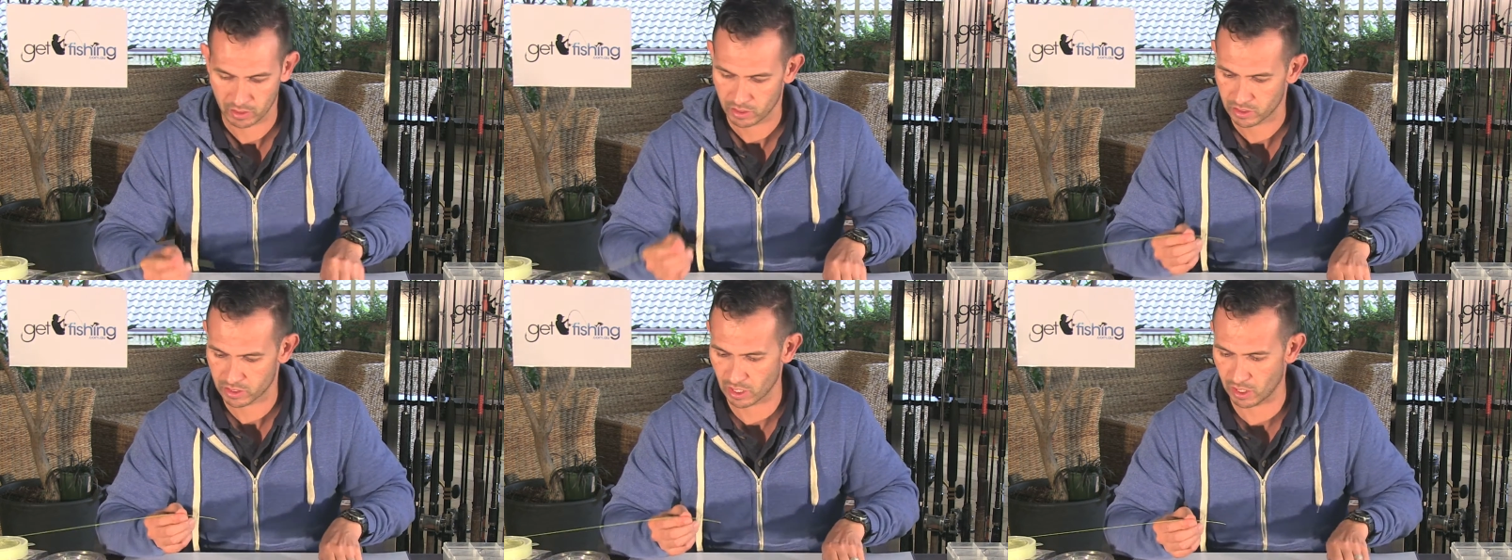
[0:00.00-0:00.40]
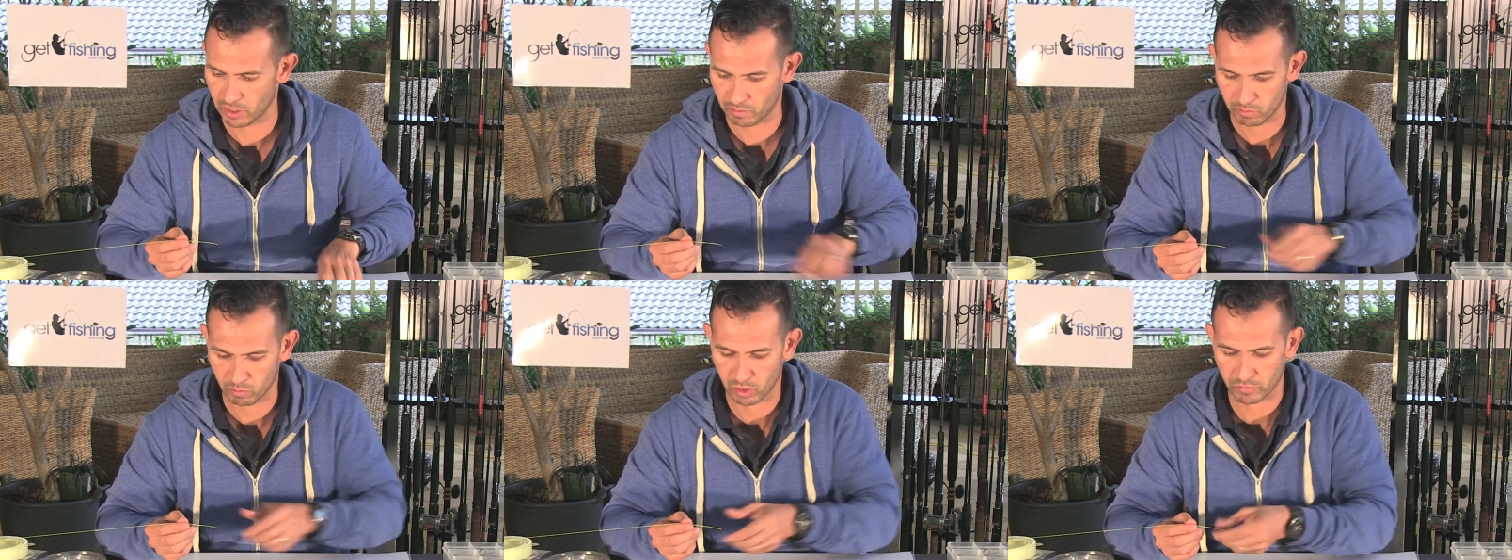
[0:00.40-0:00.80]
So
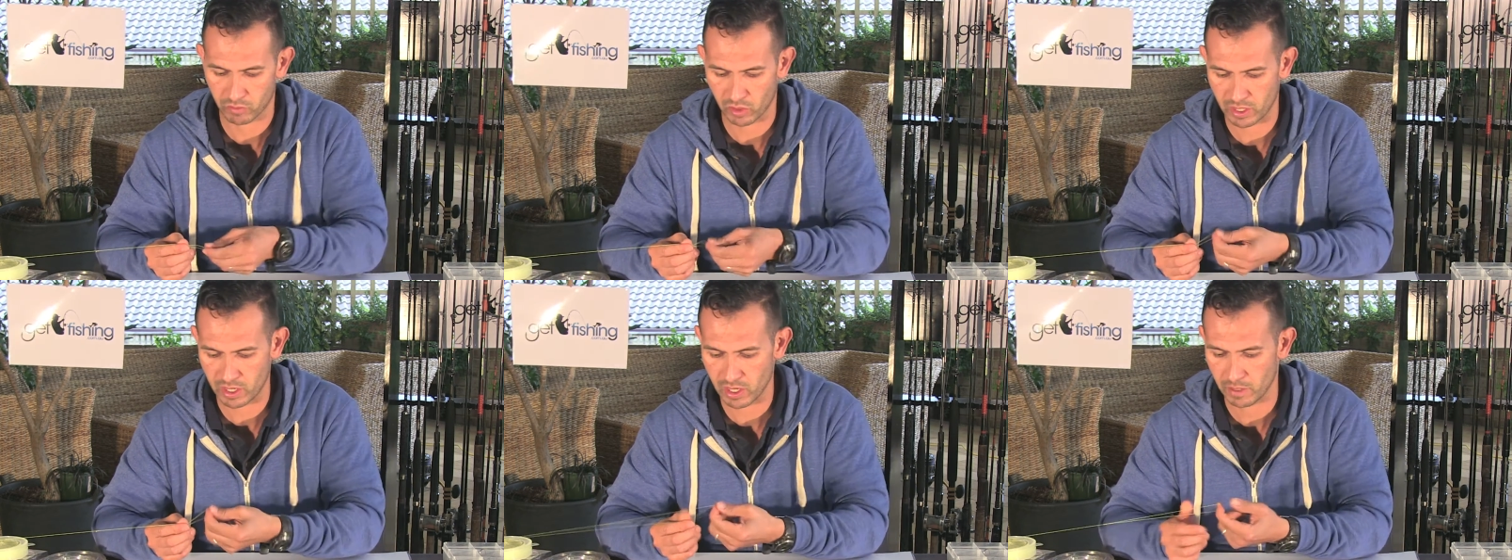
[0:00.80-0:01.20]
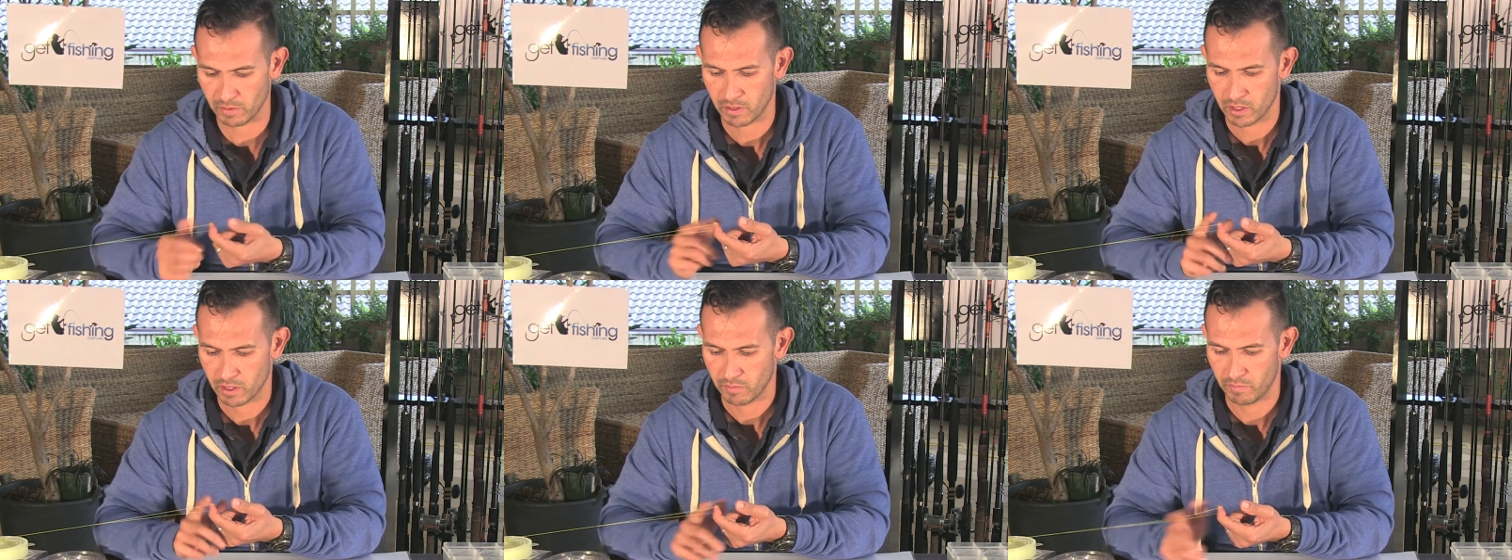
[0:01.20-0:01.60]
what I've got here,
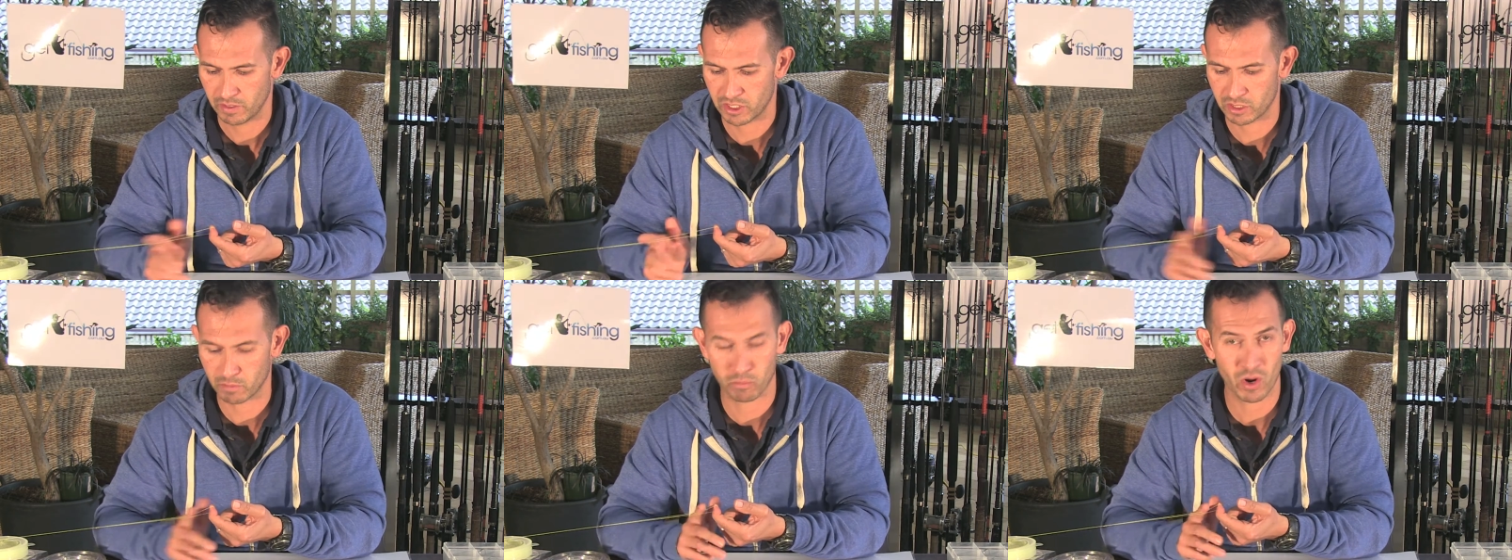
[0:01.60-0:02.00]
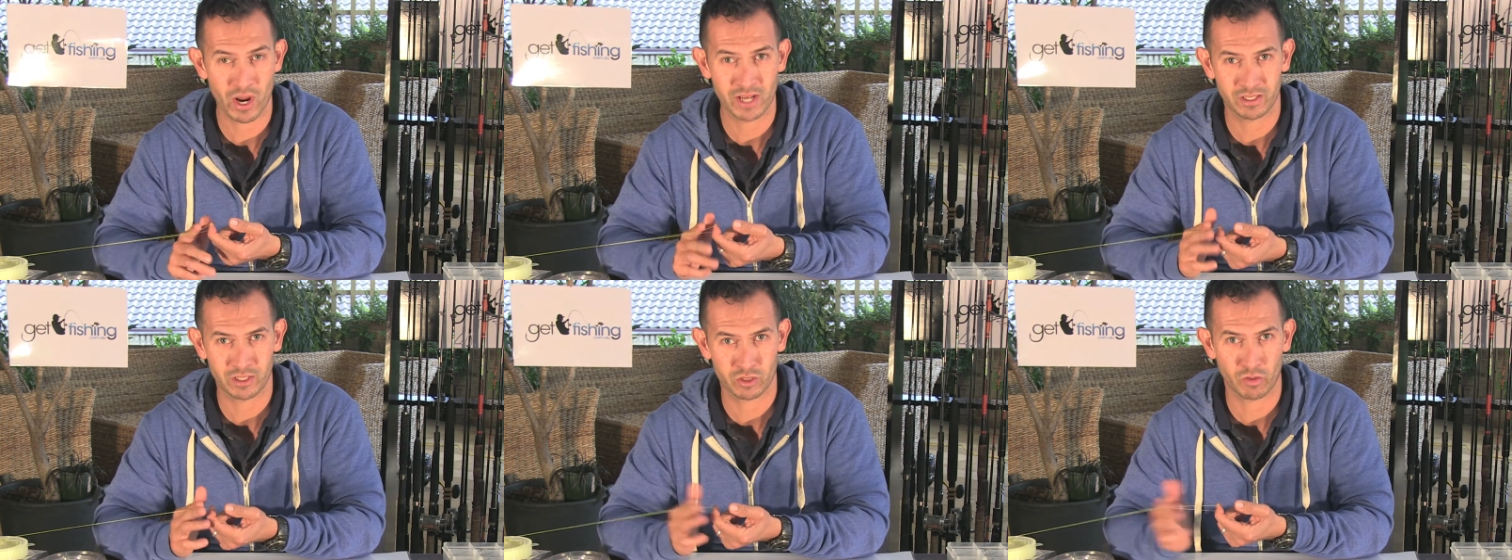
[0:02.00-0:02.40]
this is a
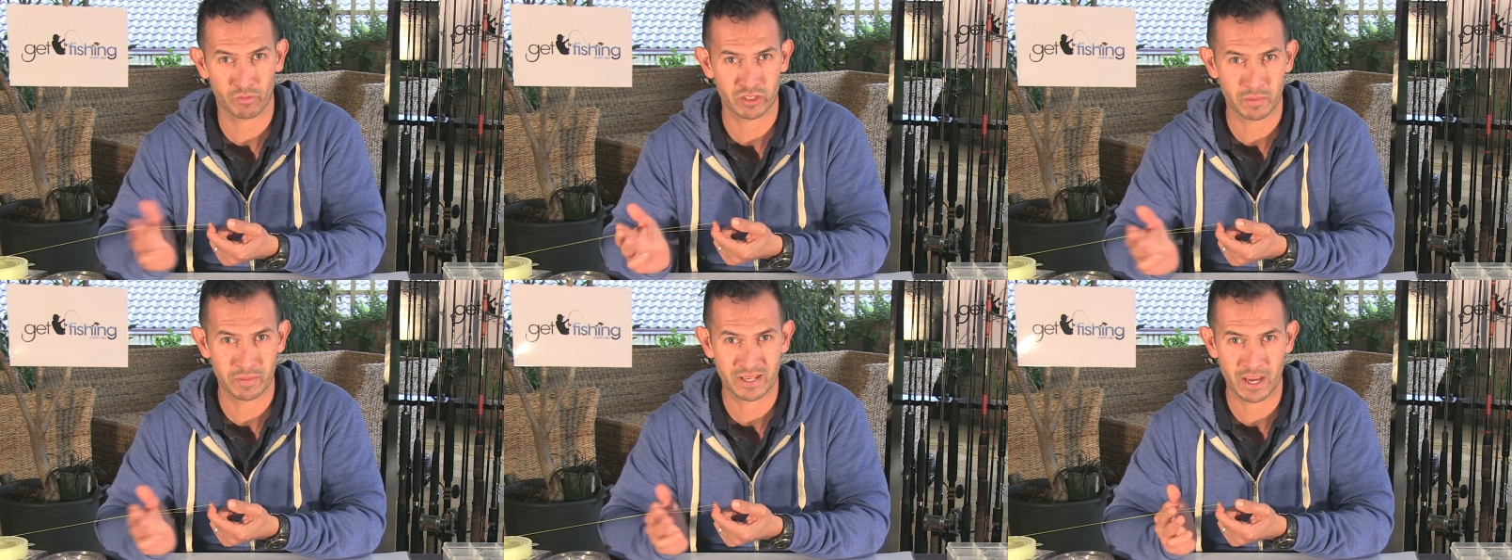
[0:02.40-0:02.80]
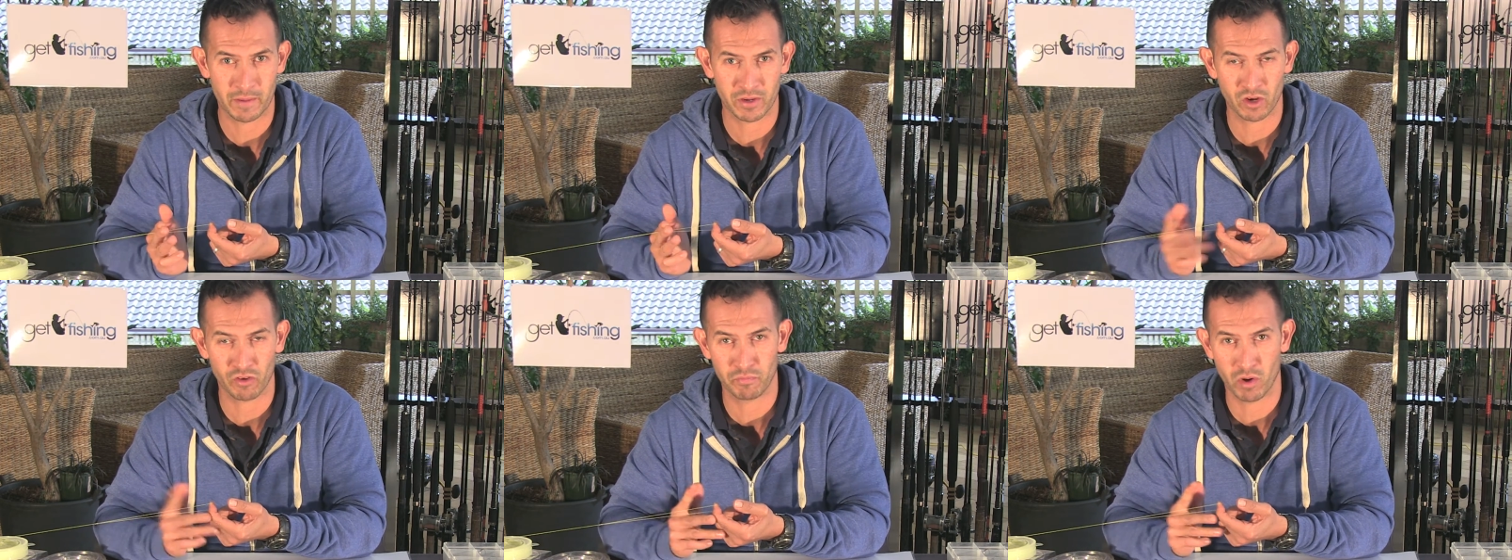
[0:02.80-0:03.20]
braid. This is obviously be
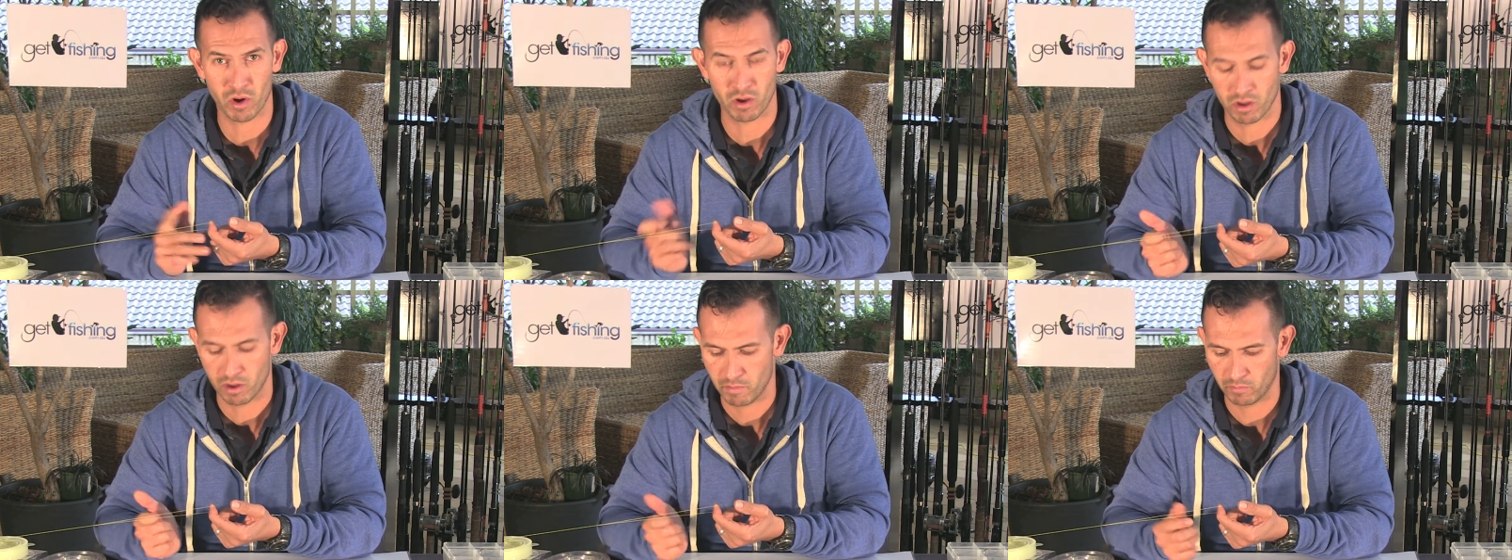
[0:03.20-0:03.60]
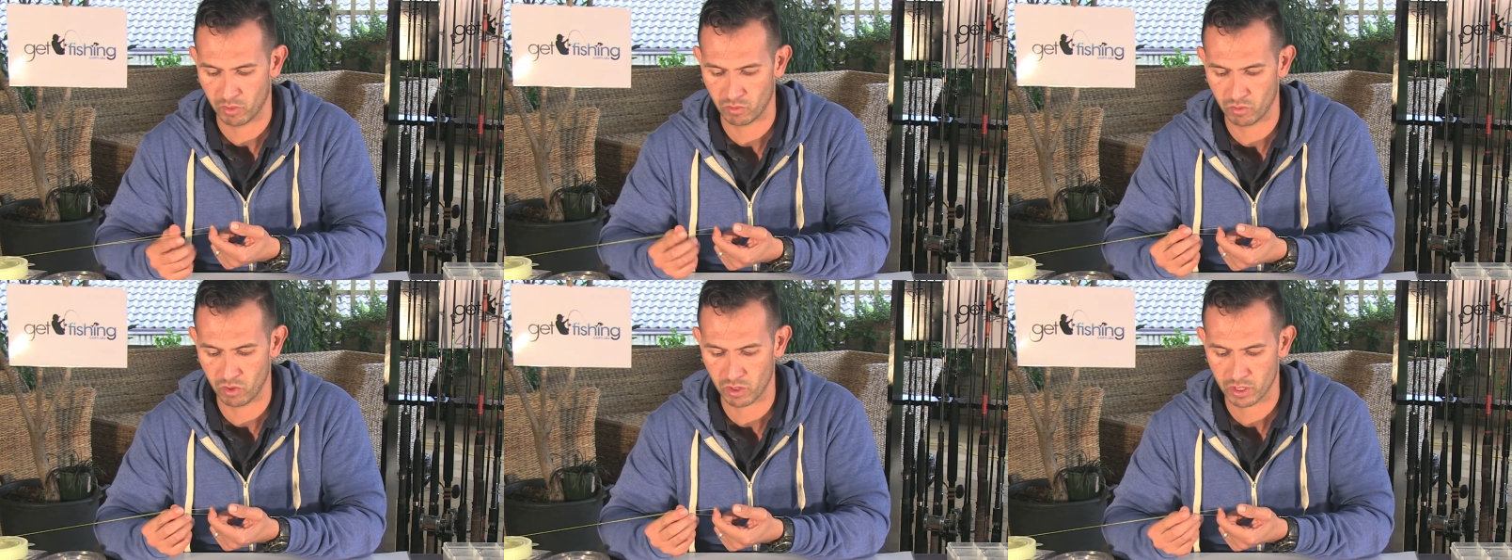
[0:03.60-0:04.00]
coming off my, my
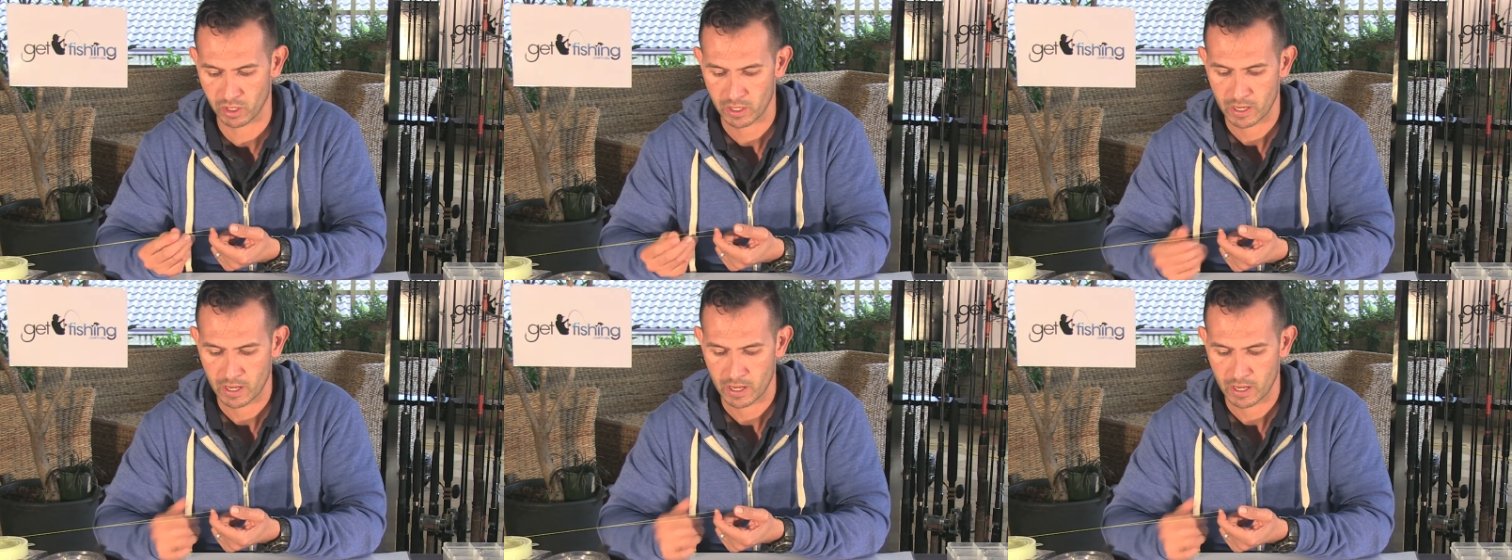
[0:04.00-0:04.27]
rod.